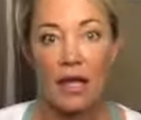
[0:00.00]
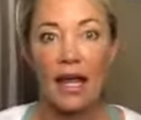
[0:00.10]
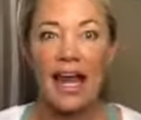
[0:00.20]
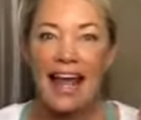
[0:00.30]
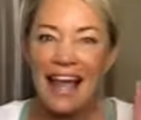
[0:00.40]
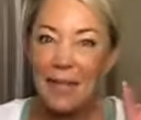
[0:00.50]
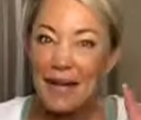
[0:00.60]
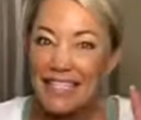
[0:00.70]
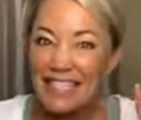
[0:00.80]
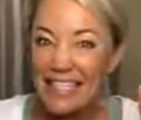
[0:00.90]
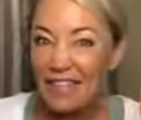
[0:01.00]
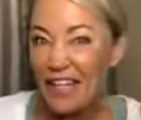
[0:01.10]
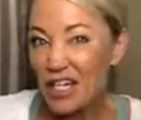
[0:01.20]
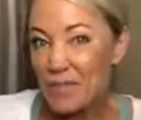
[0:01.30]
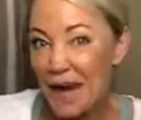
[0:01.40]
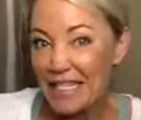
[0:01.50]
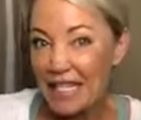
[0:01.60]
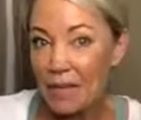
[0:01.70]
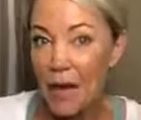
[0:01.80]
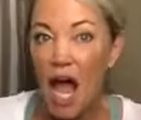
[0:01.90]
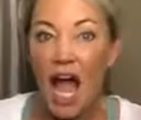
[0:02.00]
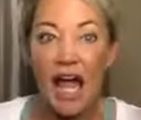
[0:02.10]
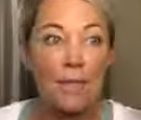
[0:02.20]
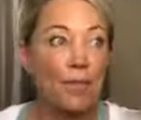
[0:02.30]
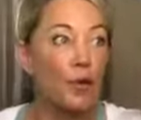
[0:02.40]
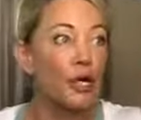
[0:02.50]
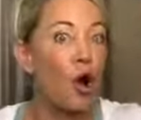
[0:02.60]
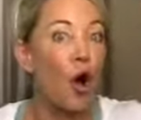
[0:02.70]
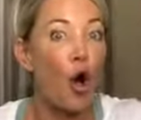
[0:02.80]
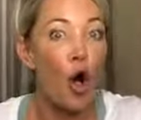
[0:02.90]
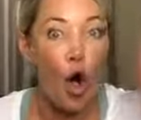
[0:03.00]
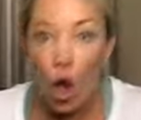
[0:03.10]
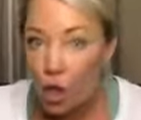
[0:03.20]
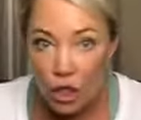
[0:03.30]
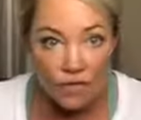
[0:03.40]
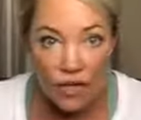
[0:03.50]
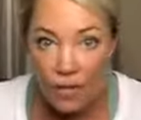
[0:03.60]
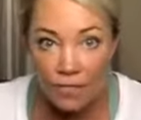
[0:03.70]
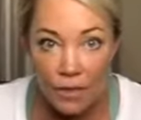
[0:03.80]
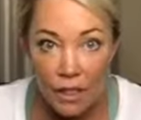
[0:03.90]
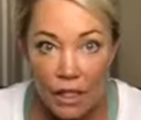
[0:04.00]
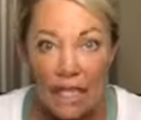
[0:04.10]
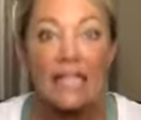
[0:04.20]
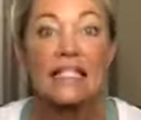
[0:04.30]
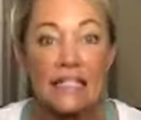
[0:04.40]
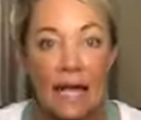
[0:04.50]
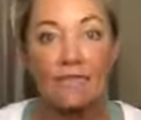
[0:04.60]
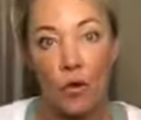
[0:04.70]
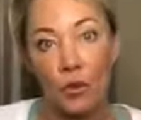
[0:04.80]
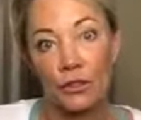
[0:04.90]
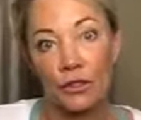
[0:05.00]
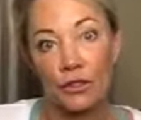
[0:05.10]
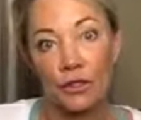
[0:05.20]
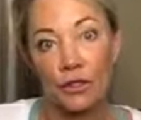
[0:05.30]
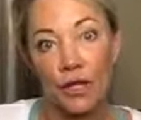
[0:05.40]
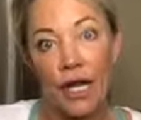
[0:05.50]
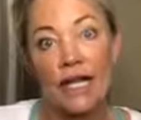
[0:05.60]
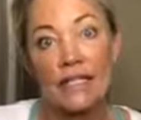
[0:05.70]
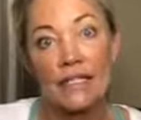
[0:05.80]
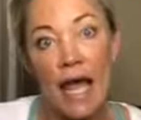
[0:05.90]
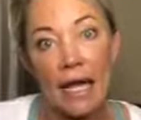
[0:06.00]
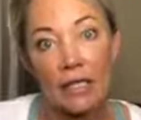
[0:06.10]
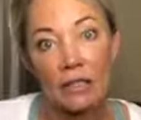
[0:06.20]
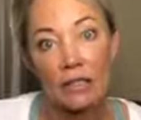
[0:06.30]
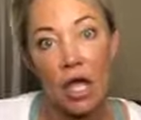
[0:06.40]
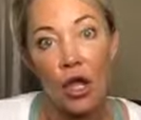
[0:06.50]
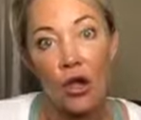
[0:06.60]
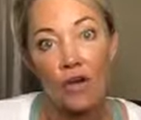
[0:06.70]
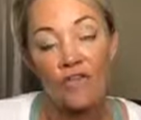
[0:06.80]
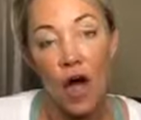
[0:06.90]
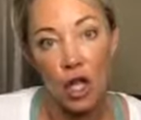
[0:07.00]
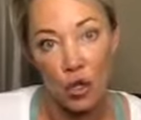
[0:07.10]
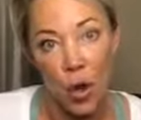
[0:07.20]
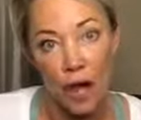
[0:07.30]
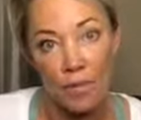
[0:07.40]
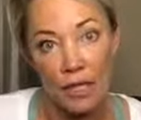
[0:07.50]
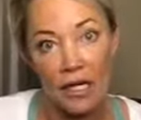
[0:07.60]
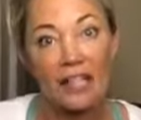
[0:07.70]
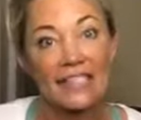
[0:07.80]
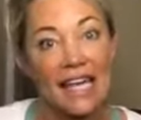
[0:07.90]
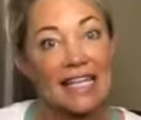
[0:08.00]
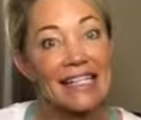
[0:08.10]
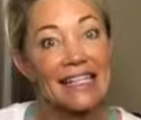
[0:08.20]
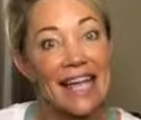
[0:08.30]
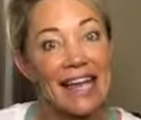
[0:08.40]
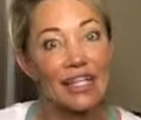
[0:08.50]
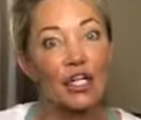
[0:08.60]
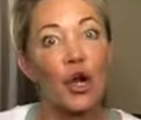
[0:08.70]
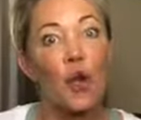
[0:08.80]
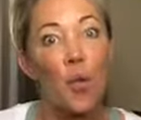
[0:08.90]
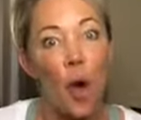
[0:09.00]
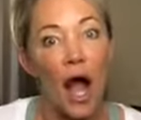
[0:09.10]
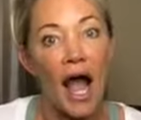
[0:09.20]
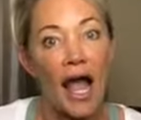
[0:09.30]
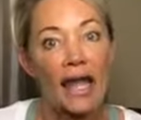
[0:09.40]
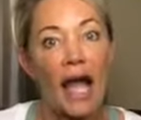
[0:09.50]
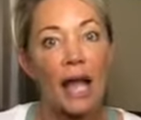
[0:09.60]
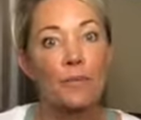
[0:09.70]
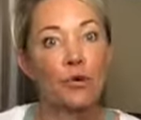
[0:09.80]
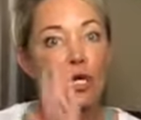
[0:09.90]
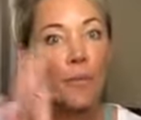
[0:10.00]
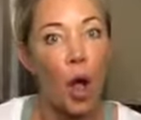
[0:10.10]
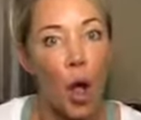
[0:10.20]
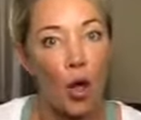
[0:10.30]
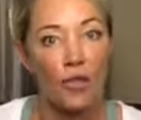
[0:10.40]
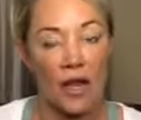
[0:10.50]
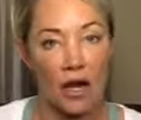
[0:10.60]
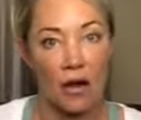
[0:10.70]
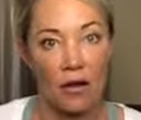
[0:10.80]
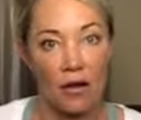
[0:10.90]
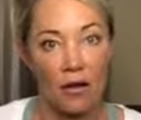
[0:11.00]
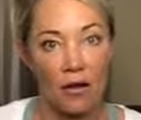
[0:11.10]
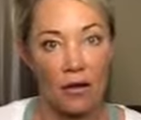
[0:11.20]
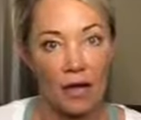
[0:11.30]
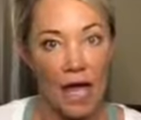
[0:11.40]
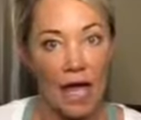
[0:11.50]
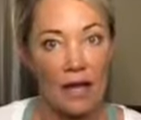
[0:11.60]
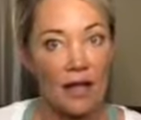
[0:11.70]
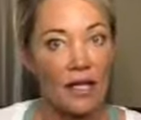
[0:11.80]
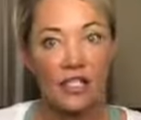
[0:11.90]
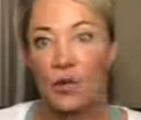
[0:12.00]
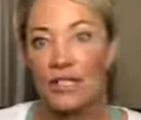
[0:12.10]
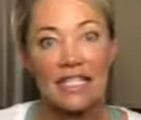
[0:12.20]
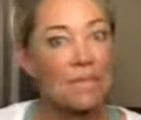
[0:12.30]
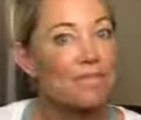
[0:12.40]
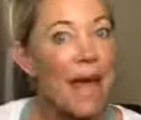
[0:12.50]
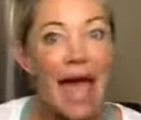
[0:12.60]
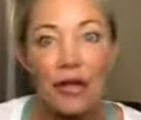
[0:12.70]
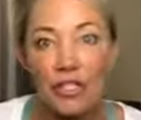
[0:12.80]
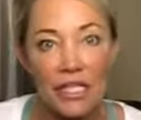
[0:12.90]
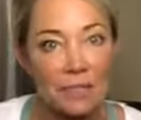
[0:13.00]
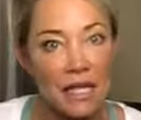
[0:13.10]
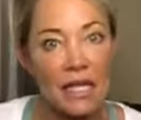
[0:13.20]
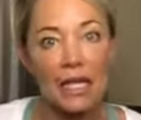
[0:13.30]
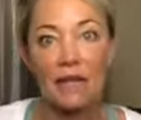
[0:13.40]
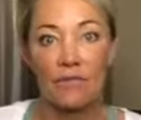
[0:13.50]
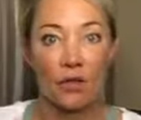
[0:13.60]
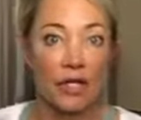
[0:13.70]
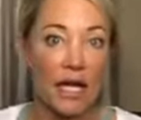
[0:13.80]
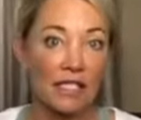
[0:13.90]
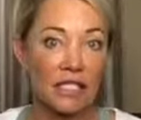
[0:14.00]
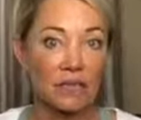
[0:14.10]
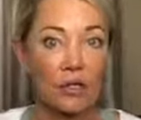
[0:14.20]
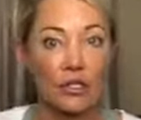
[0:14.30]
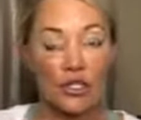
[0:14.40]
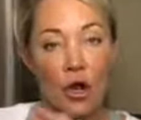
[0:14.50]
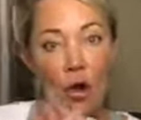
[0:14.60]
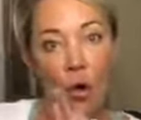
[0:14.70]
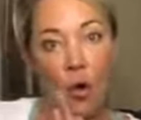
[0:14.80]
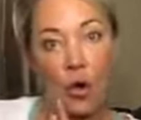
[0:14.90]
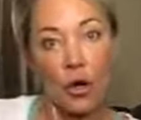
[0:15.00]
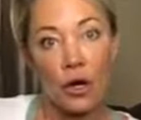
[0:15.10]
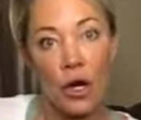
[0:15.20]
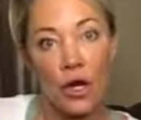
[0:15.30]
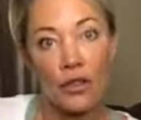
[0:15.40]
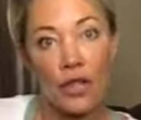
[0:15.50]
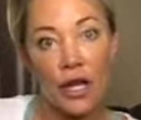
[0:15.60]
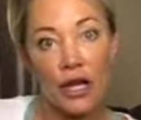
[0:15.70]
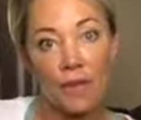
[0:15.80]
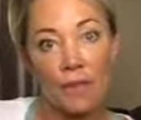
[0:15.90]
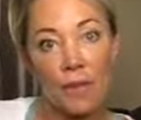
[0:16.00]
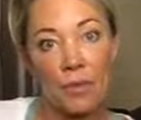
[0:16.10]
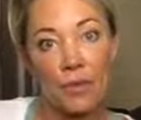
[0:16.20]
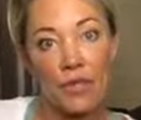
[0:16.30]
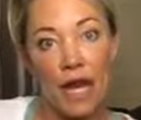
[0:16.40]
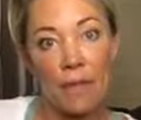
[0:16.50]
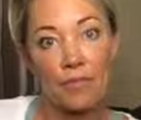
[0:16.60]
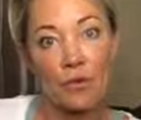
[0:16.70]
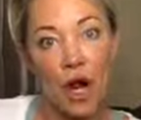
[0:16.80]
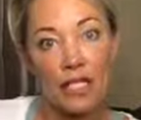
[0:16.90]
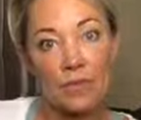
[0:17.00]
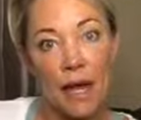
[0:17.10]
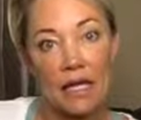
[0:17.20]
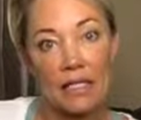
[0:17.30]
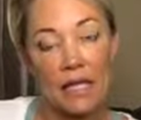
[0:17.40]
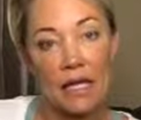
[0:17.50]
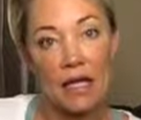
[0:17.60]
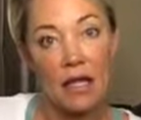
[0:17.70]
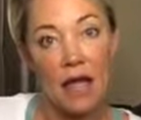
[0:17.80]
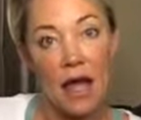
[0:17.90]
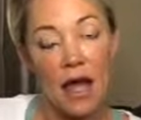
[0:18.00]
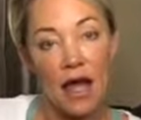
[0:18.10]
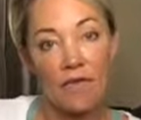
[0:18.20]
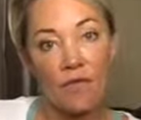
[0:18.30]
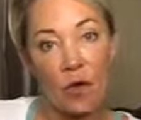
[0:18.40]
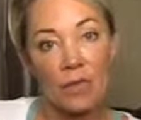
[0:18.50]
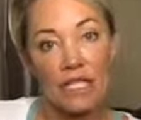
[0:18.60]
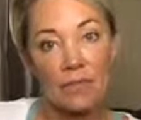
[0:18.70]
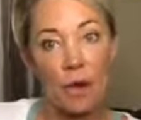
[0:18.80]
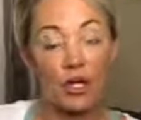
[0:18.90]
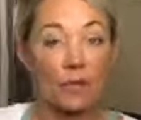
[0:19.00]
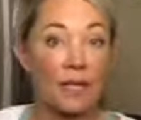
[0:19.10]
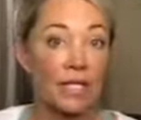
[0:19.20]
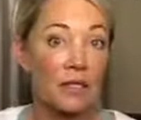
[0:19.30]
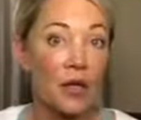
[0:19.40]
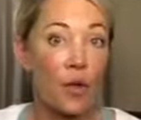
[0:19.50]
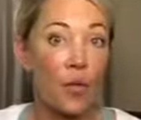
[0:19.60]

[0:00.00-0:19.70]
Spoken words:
And I'm going to just here's my tip. I put all of them in the same folder, and it's titled follow-up. And I'll tell you later why I put them all there. Okay, so it doesn't matter to me if they're customers or they're people that I'm prospecting for a business partner, because